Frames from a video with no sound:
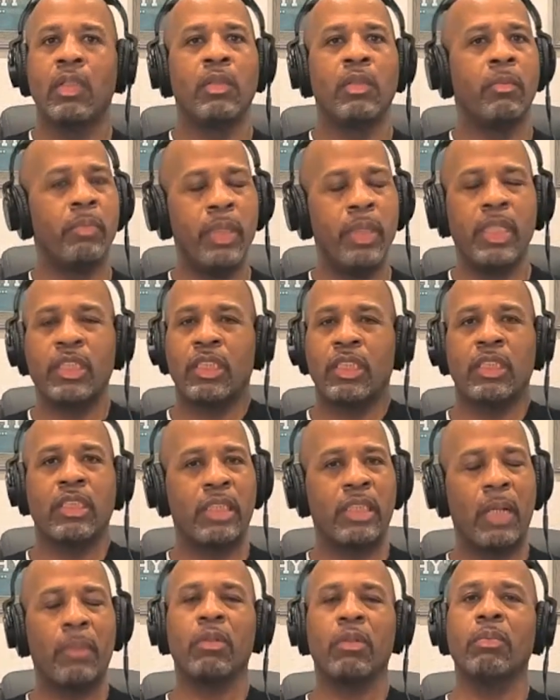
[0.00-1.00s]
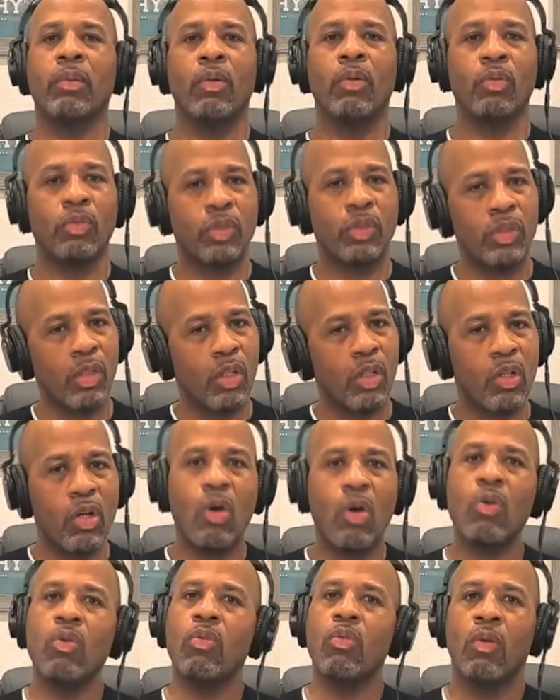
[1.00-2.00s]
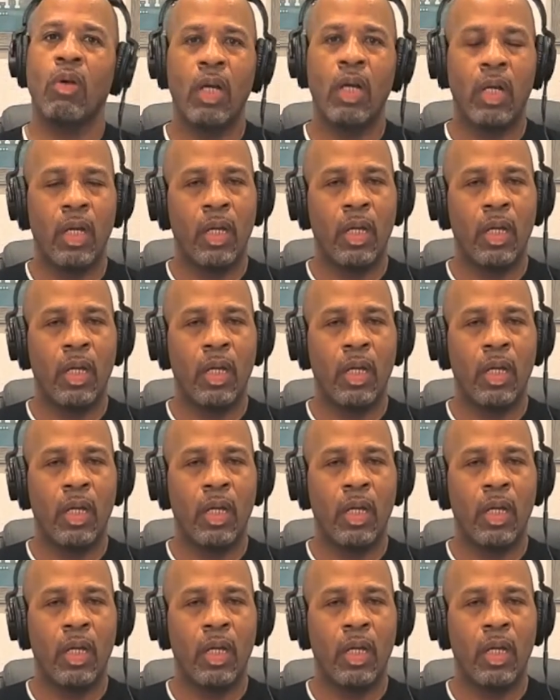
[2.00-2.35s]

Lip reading: being susceptible to go